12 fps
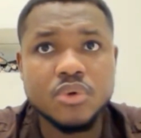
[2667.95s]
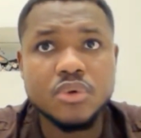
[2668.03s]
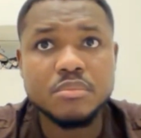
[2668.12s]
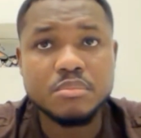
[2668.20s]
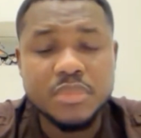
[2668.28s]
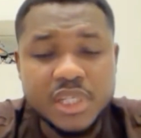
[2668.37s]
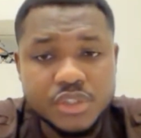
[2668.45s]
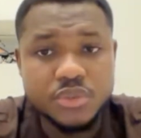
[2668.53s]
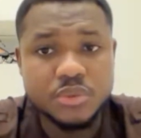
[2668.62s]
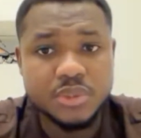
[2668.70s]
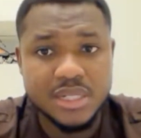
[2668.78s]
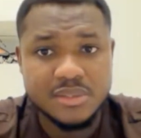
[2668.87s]
make
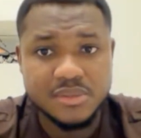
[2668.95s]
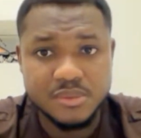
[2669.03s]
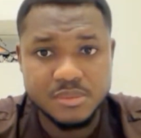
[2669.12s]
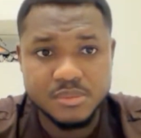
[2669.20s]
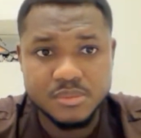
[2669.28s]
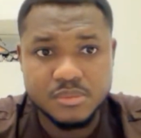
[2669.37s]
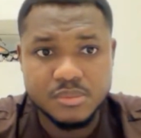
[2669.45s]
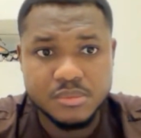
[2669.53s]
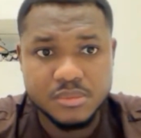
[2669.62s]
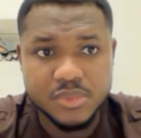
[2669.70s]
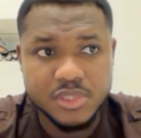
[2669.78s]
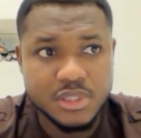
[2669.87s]
sure that
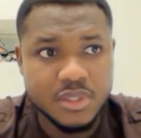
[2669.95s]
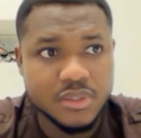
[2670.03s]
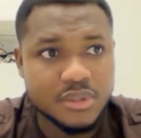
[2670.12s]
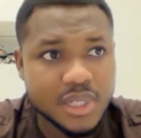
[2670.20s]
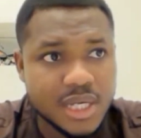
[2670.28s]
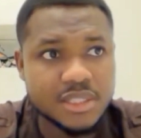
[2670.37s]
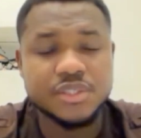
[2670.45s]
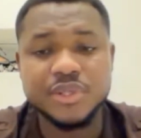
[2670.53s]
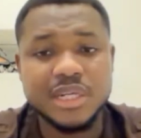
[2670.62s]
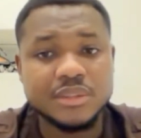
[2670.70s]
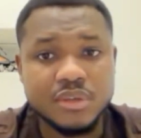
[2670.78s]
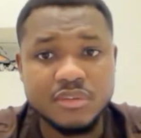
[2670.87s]
the
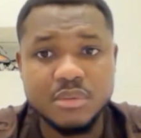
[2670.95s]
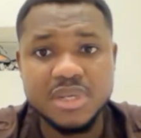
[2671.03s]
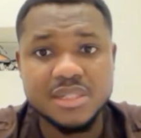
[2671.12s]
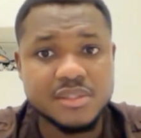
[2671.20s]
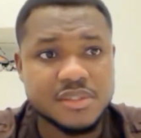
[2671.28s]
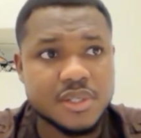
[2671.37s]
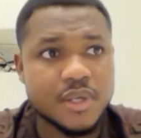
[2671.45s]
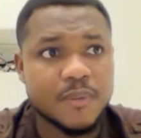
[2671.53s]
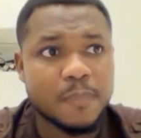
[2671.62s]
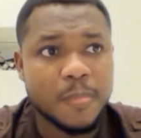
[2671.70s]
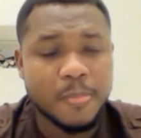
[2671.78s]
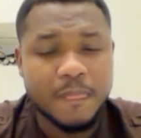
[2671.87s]
Nigerian government
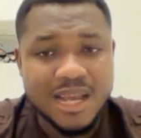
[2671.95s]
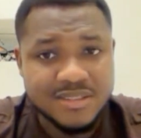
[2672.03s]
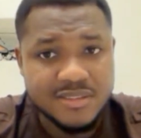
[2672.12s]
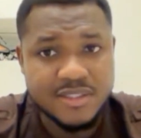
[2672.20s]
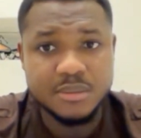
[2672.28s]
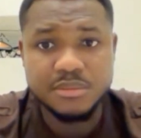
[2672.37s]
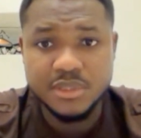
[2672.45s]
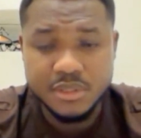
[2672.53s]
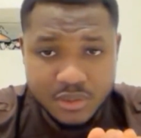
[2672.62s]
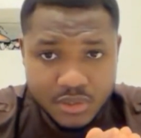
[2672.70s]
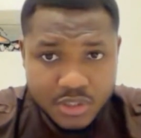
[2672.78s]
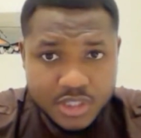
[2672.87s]
accept
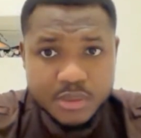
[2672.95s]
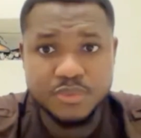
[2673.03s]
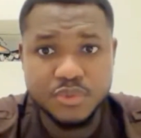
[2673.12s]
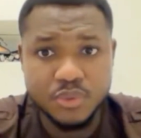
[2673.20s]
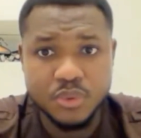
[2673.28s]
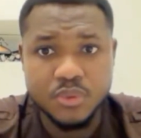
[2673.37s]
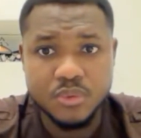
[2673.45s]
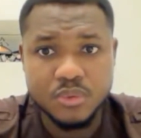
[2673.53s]
crypto.